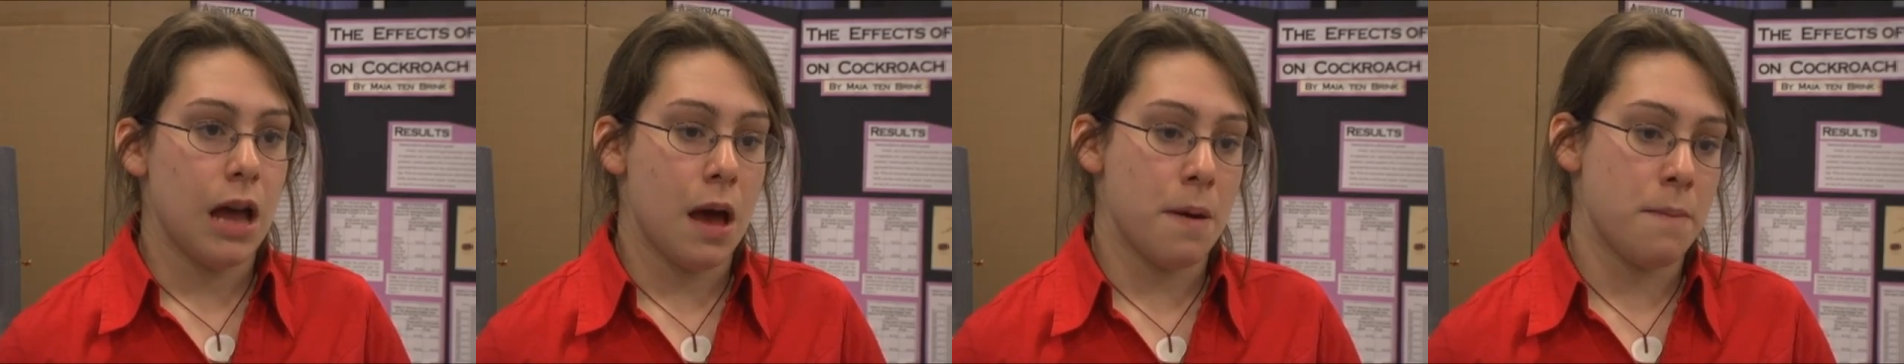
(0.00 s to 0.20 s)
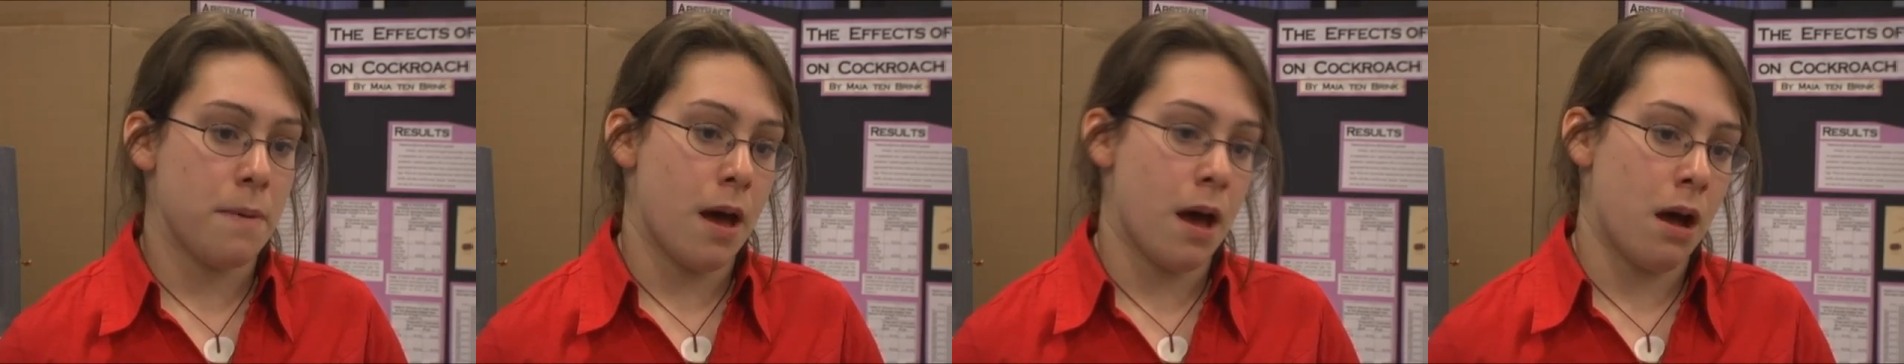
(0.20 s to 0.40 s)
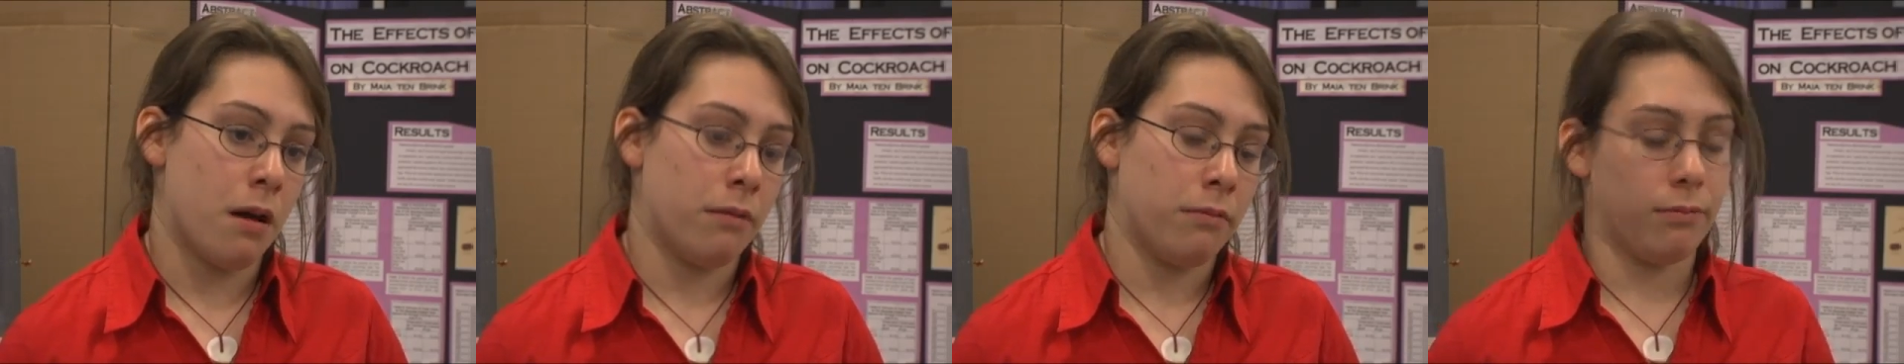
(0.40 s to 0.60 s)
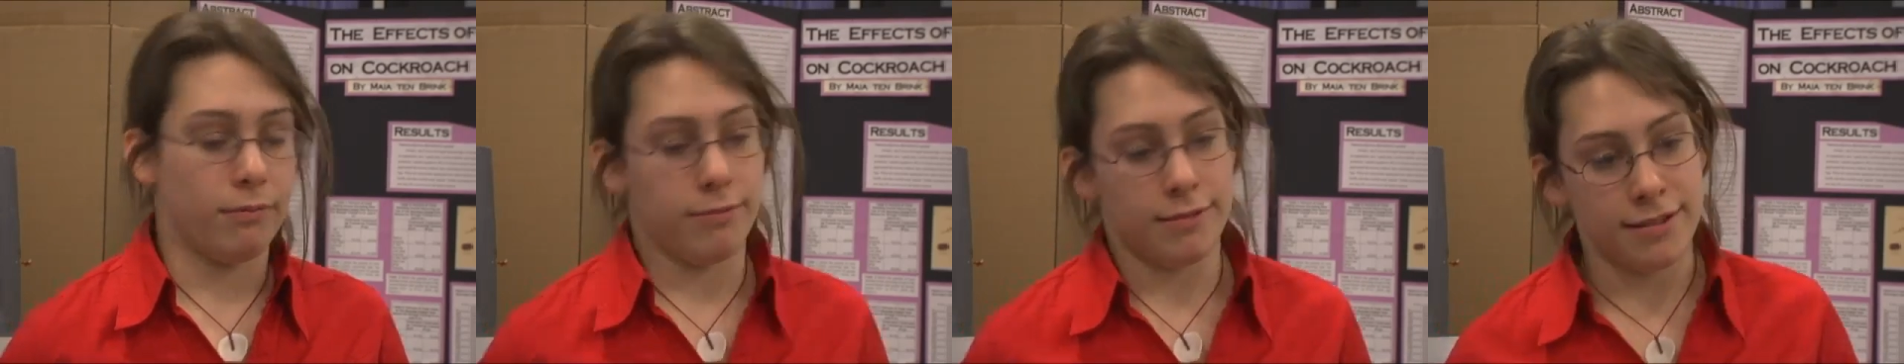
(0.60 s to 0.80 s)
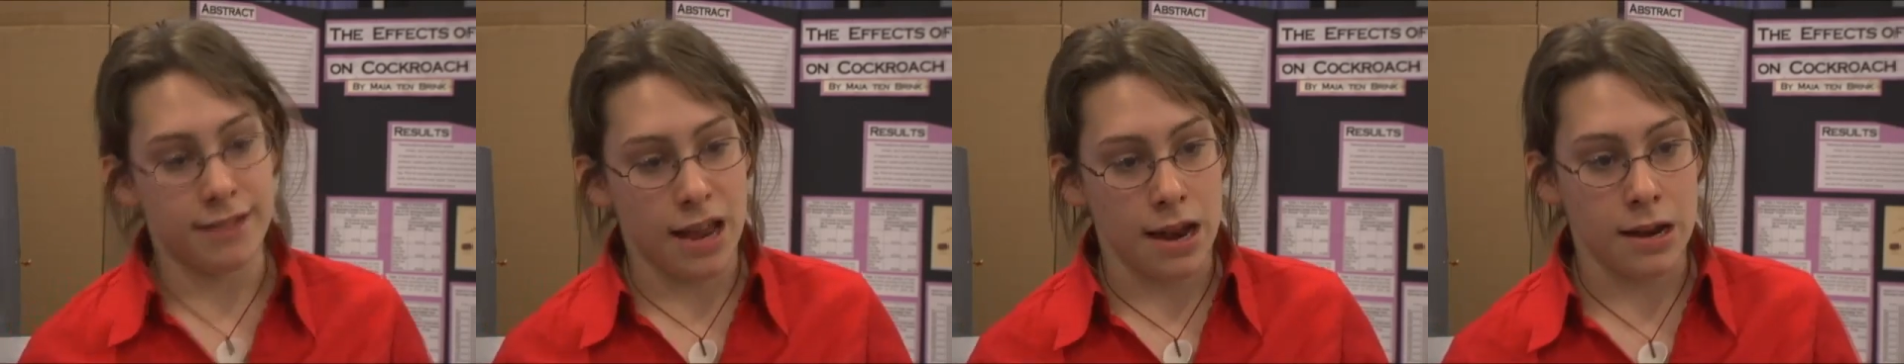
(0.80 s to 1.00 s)
about
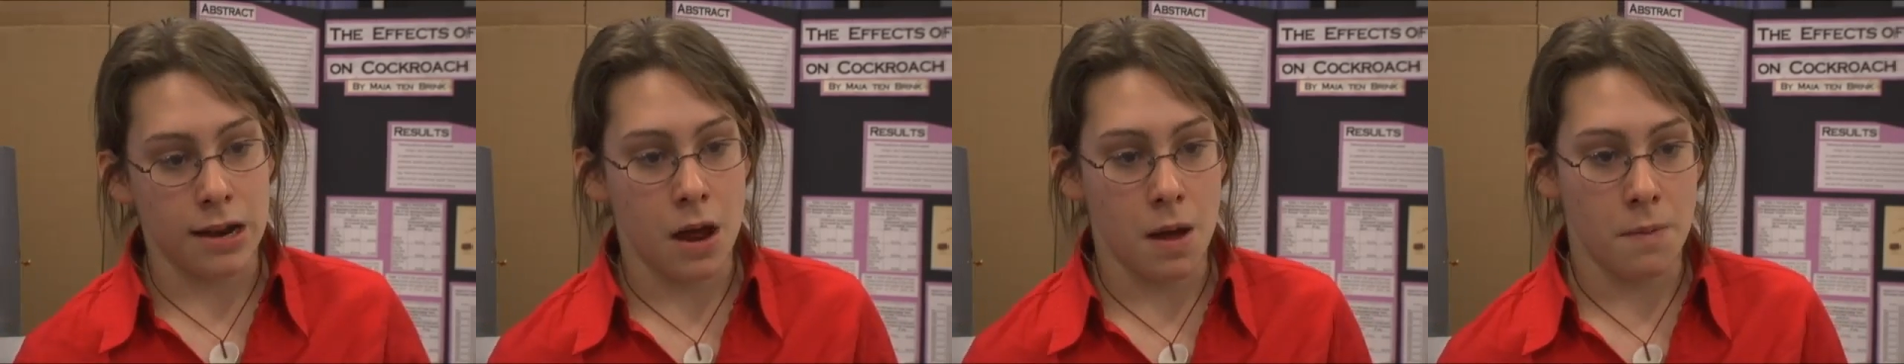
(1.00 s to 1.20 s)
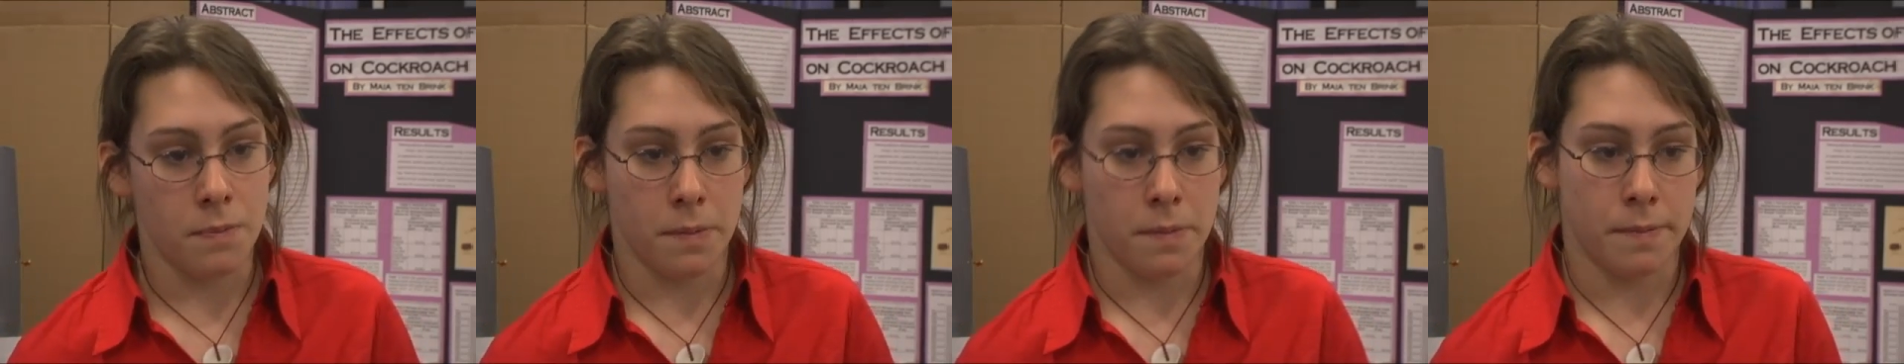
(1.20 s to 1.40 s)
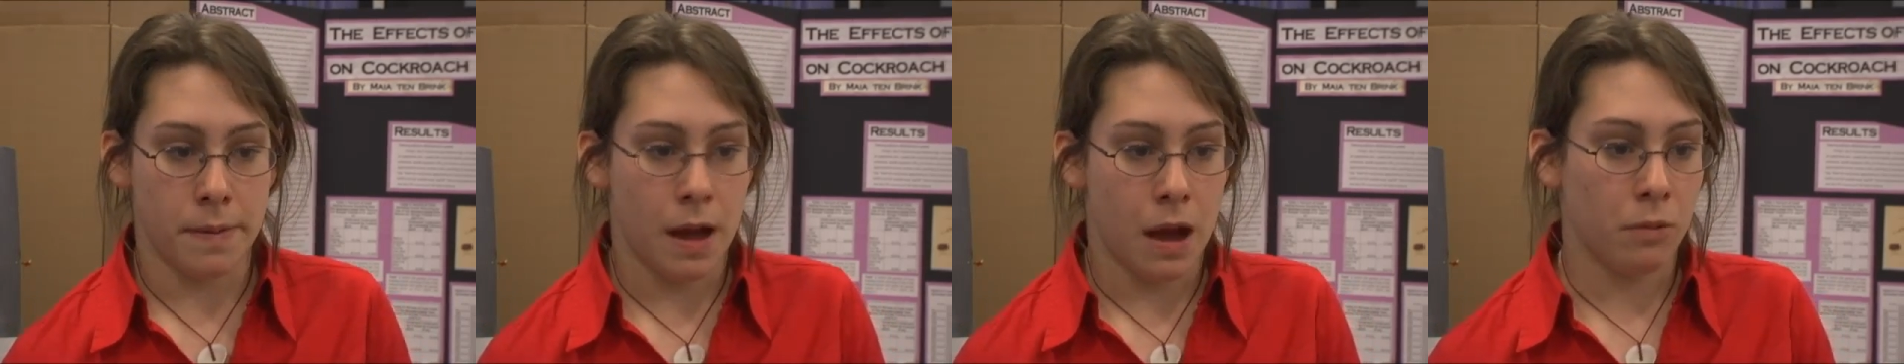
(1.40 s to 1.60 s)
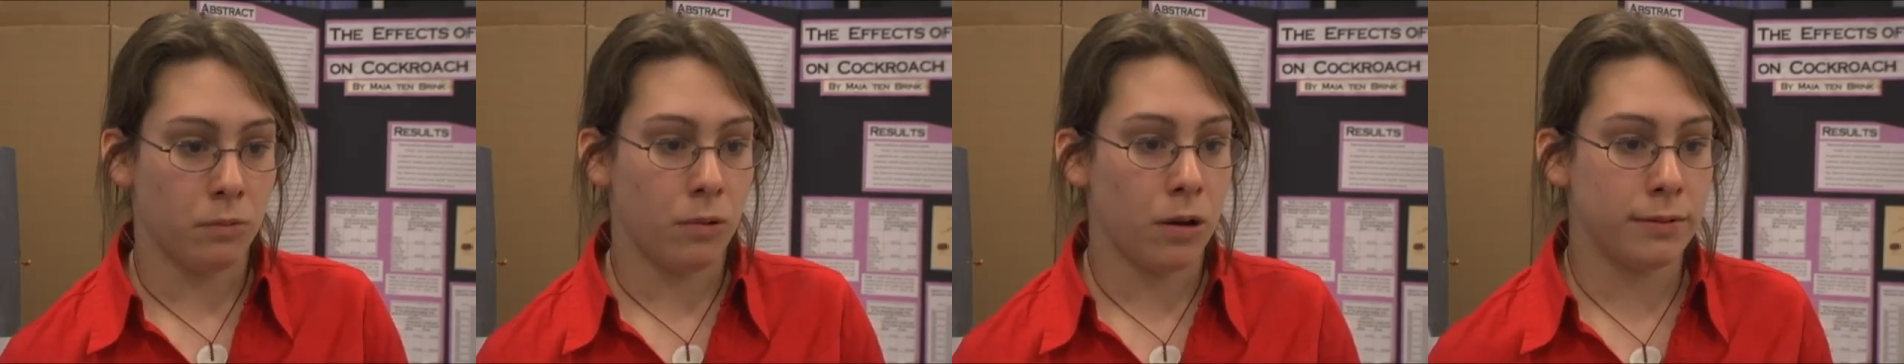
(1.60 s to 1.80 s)
setup, about